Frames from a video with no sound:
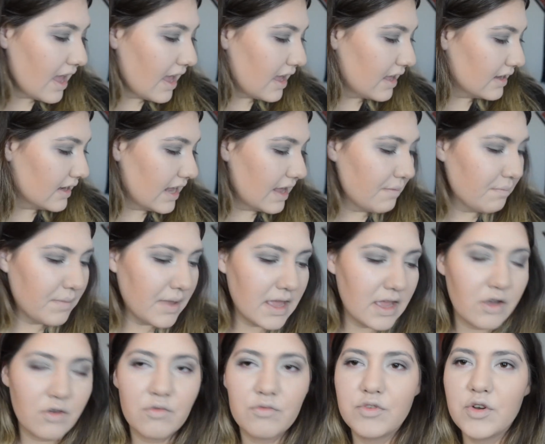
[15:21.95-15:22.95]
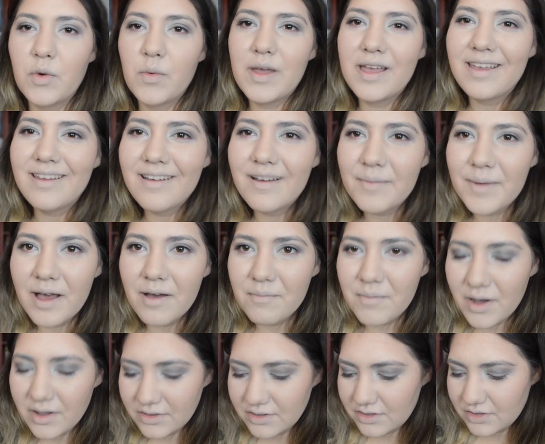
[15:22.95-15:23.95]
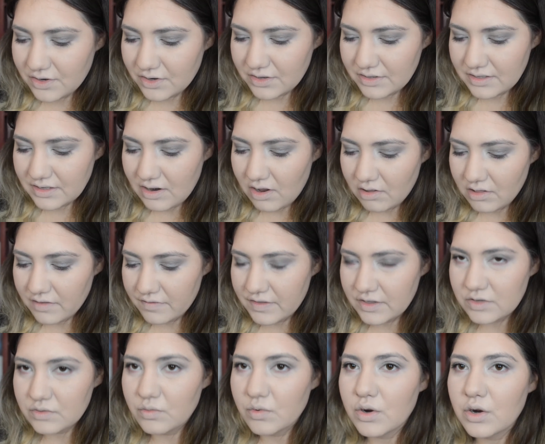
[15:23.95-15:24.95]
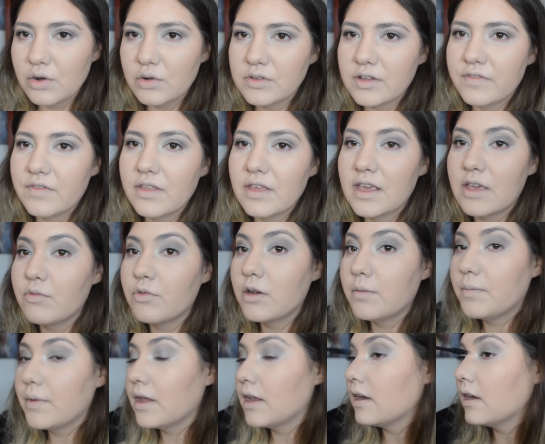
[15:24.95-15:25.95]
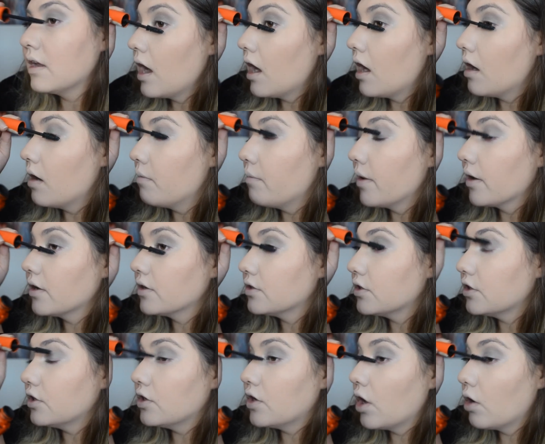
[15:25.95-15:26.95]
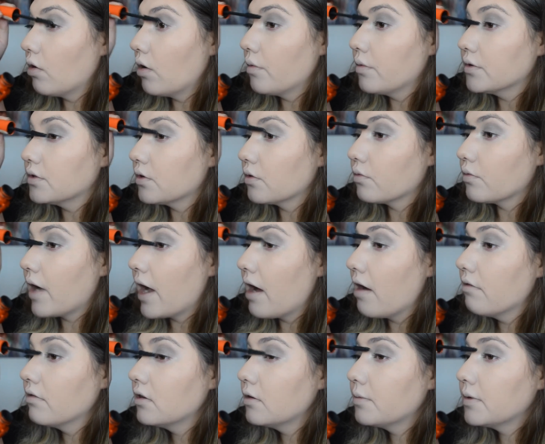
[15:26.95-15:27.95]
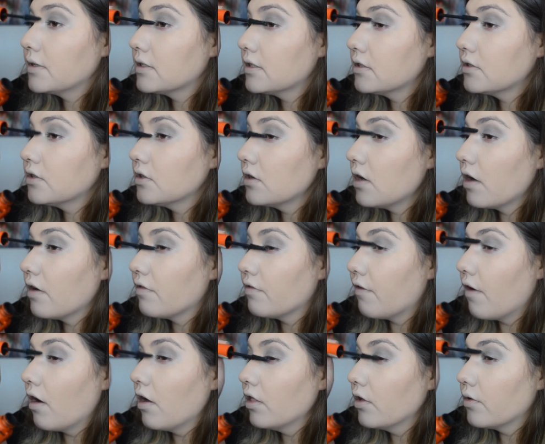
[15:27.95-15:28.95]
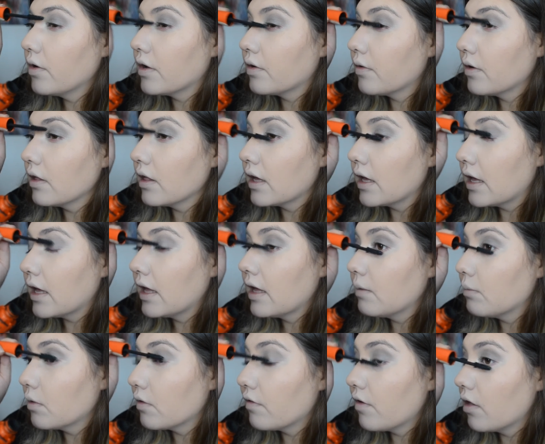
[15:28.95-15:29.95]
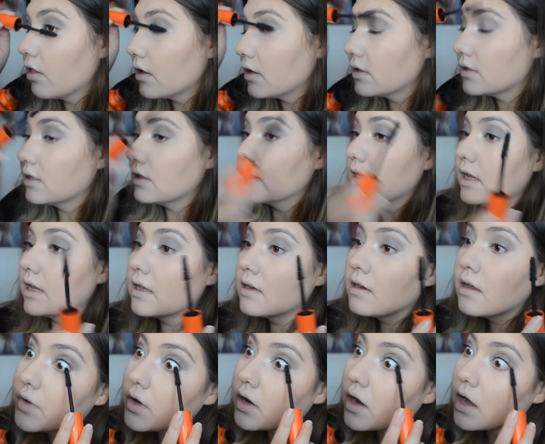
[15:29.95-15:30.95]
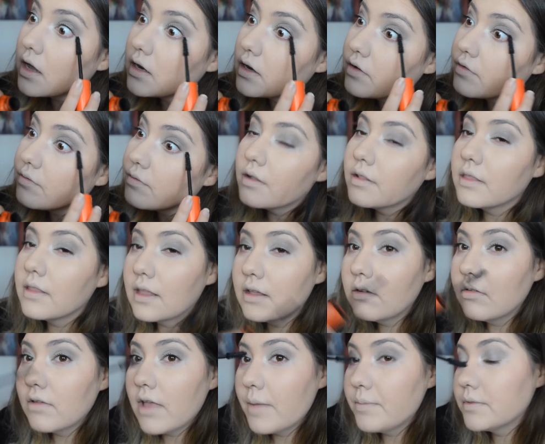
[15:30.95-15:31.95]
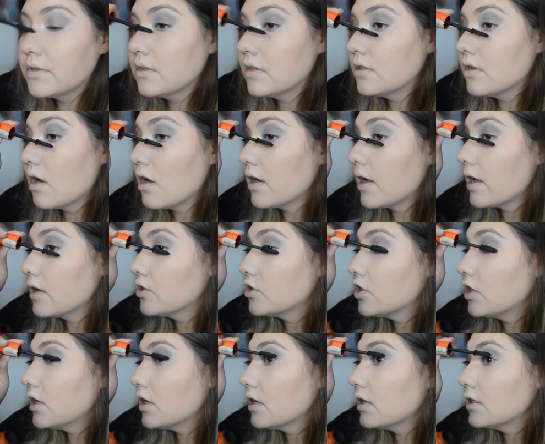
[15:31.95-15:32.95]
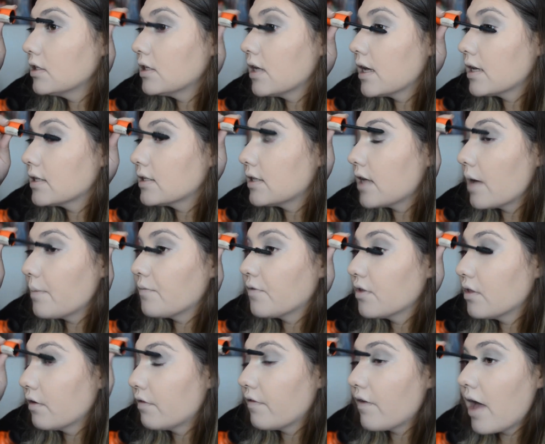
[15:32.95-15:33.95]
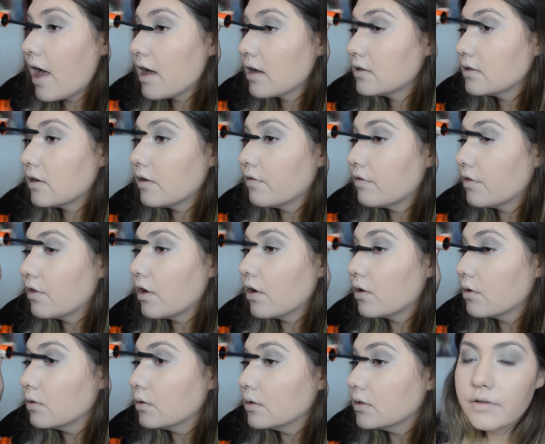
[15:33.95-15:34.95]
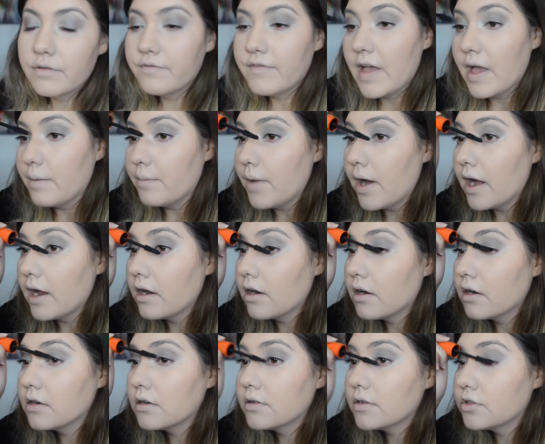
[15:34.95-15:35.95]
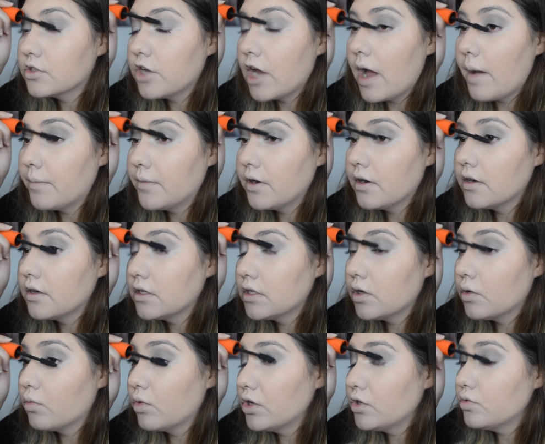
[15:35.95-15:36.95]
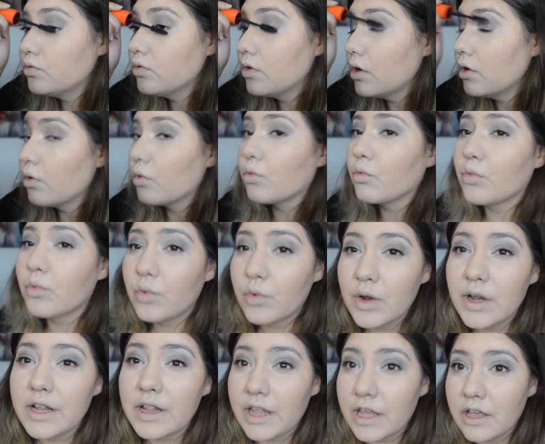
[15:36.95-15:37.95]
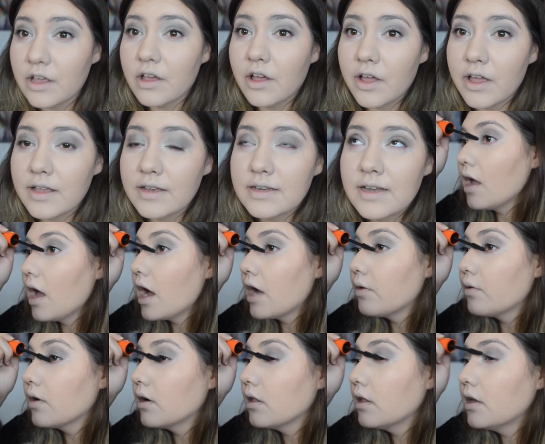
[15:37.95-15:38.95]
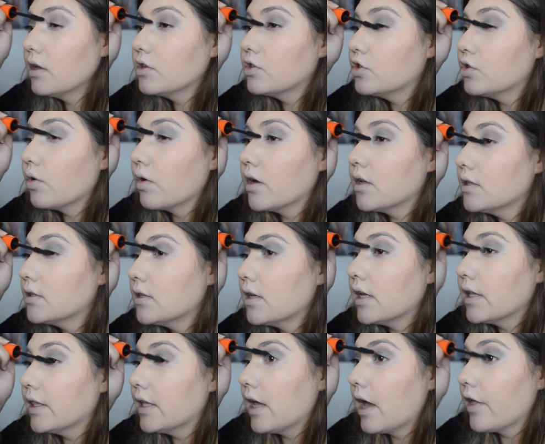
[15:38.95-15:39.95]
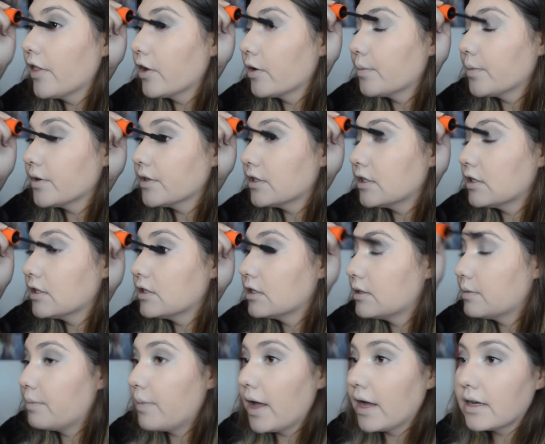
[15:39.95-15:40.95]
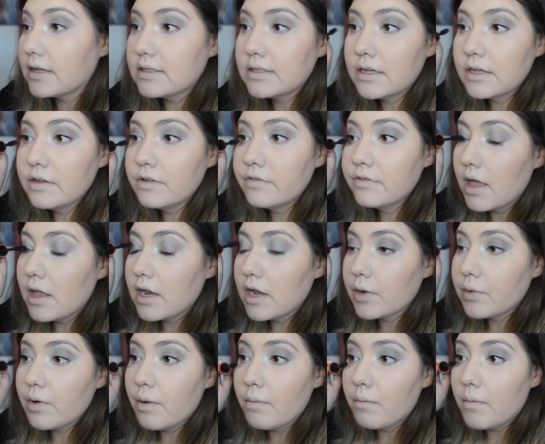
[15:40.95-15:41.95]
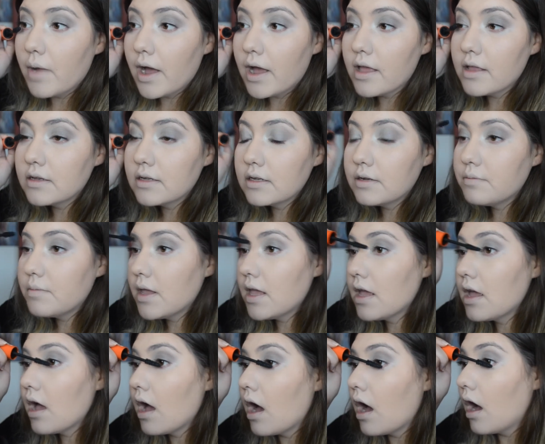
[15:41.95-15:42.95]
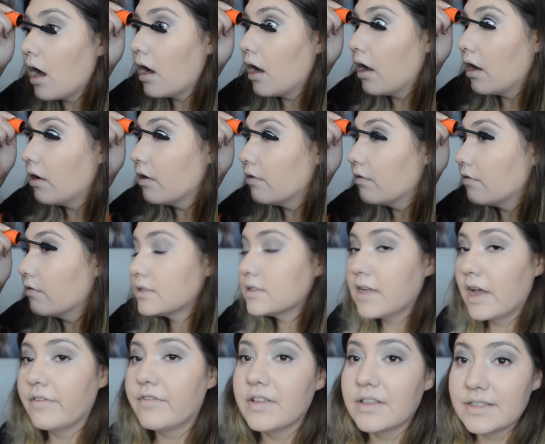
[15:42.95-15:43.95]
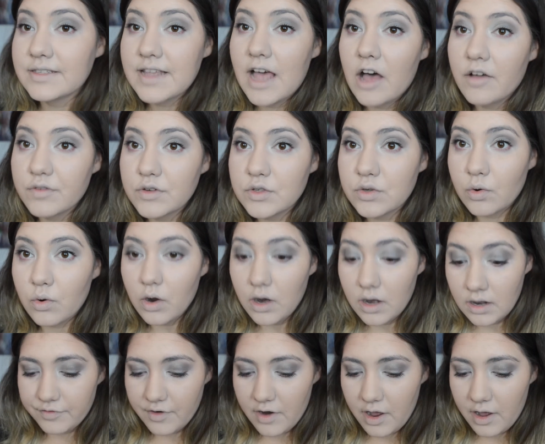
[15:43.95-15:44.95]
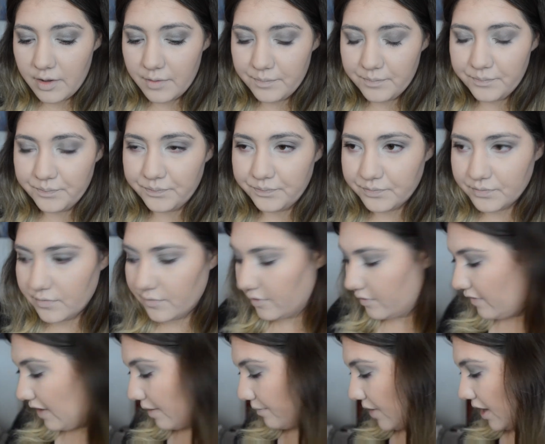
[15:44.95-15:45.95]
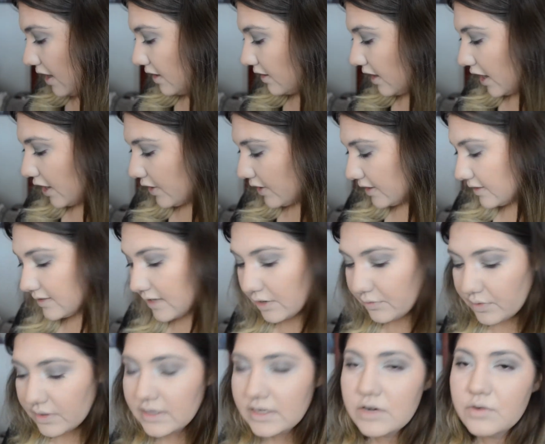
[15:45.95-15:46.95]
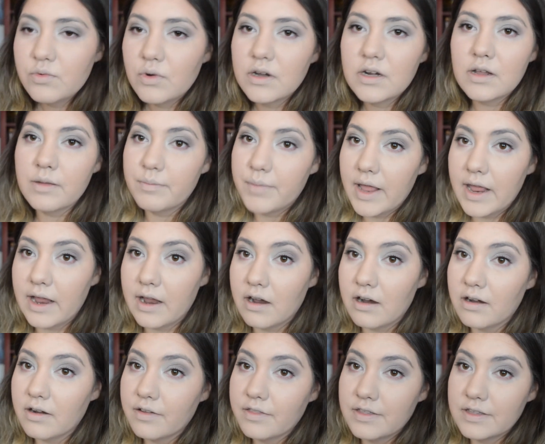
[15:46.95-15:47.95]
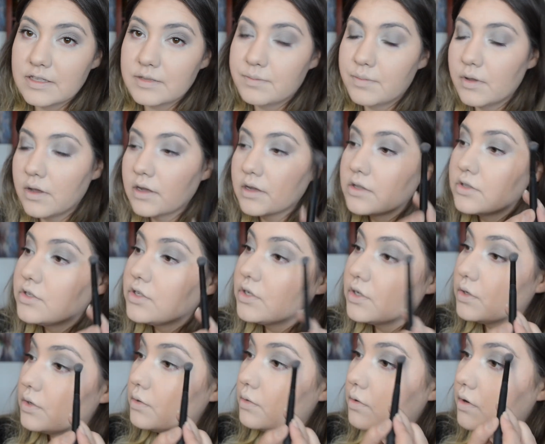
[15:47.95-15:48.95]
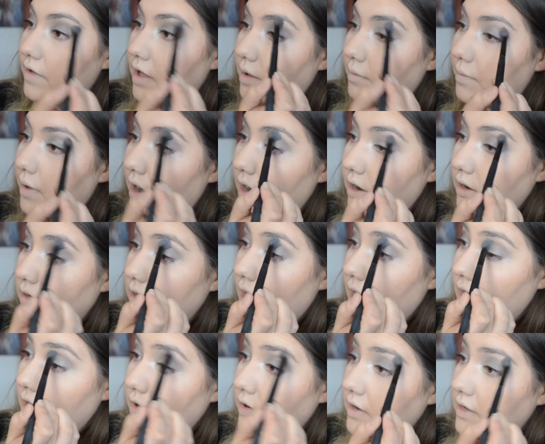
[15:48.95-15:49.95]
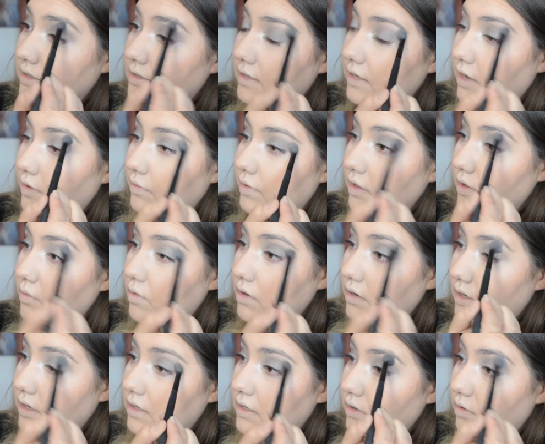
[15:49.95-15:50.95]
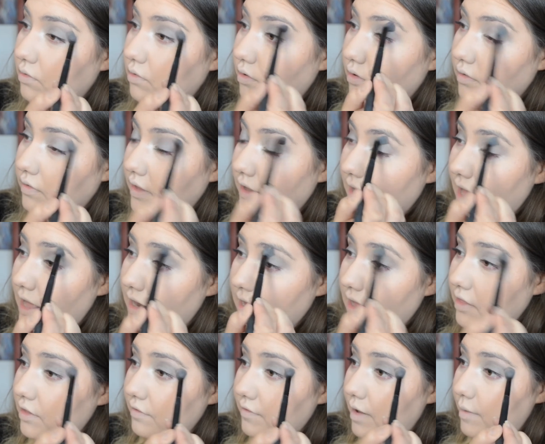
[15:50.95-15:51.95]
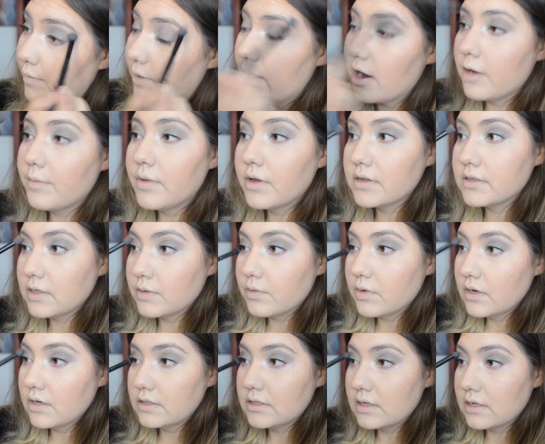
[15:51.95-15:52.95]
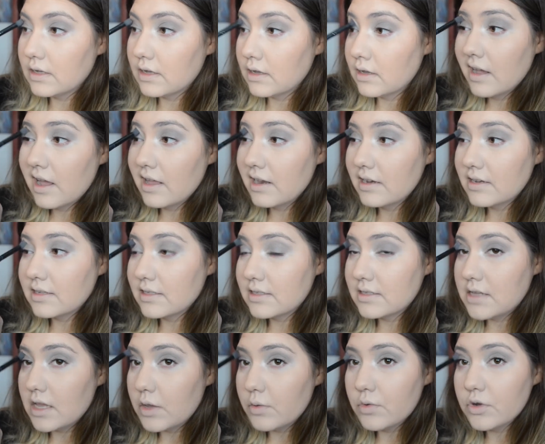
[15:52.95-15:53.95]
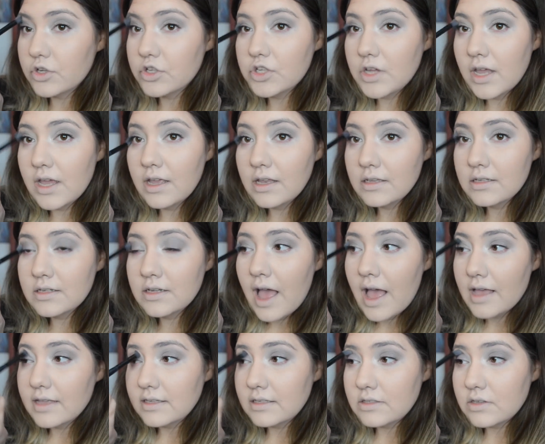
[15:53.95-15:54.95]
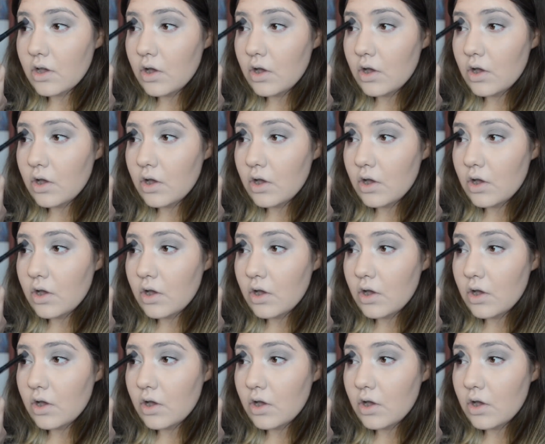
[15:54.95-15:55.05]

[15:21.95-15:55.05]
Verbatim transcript: and him being knowing about monsters and all of this world, I feel like it would have been uh, better to know what was around, but since you're not following really him, you're following Celine, you're kind of a little kept in the dark as she is, except for the fact of those vampire chapters, which were really good. I really enjoyed seeing the other perspective, and it reminded me of Stefan Salvatore from Vampire Diaries, and I really didn't want to compare this book to Vampire Diaries. Like, I really wanted, or like any other vampire books, I wanted to kind of distinguish it as its